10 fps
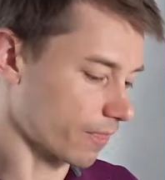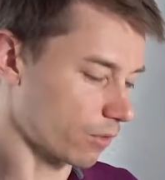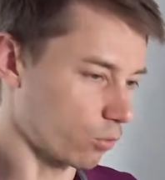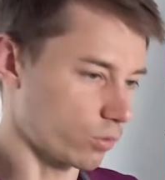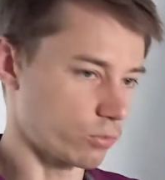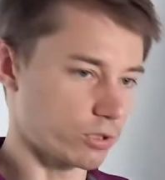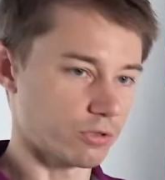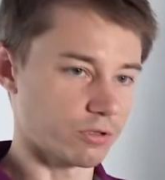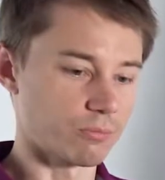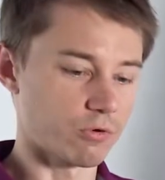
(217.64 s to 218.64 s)
we
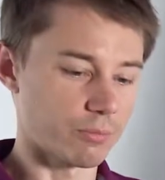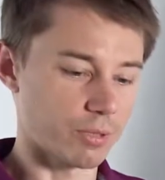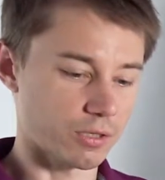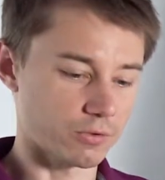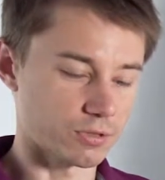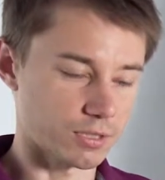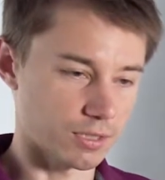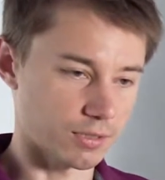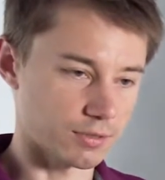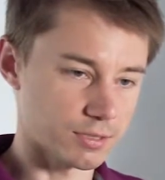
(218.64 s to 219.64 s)
talk more about
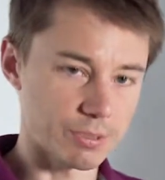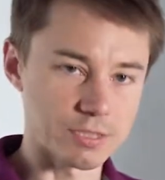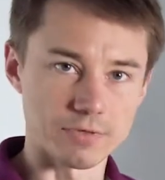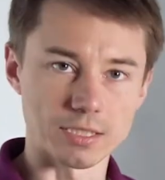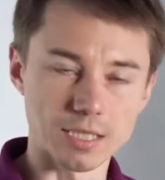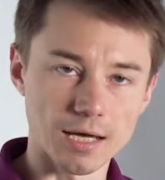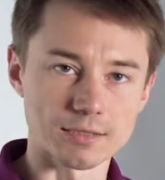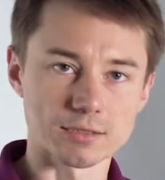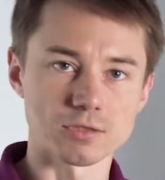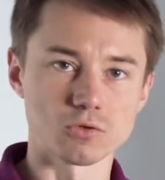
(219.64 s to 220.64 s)
specific
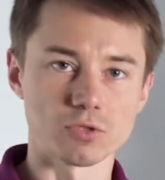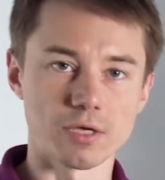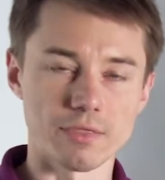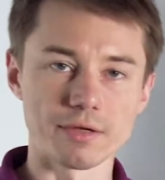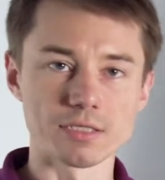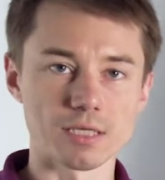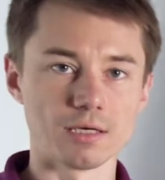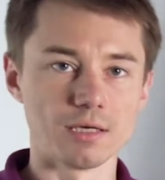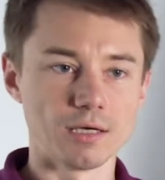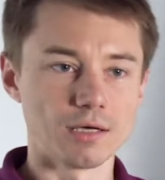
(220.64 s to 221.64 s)
tasks. So say there
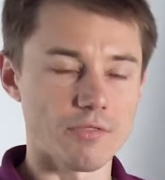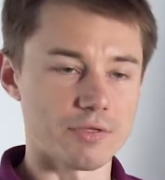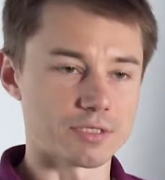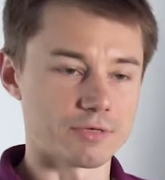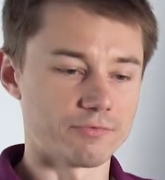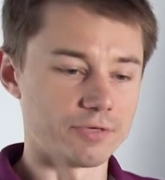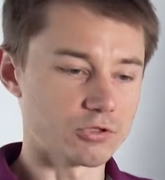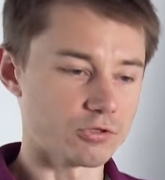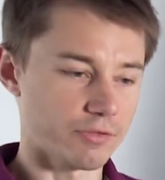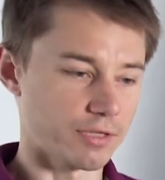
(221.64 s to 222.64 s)
is a
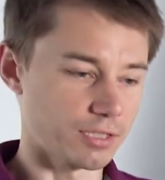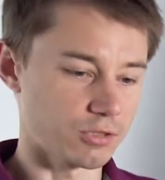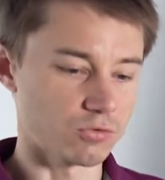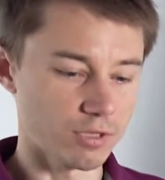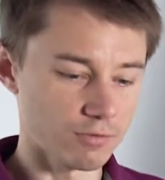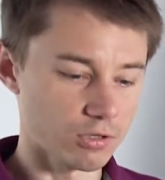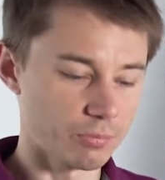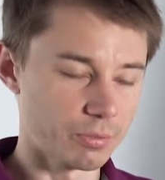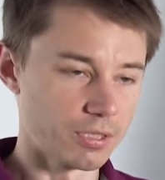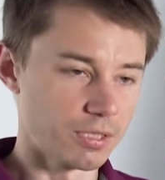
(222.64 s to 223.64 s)
feature they need to
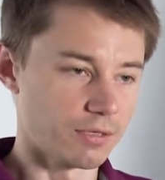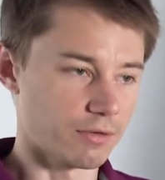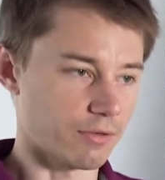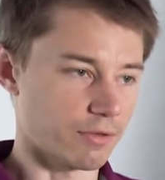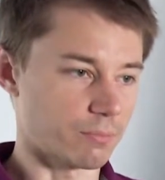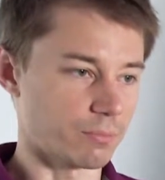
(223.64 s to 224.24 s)
develop. A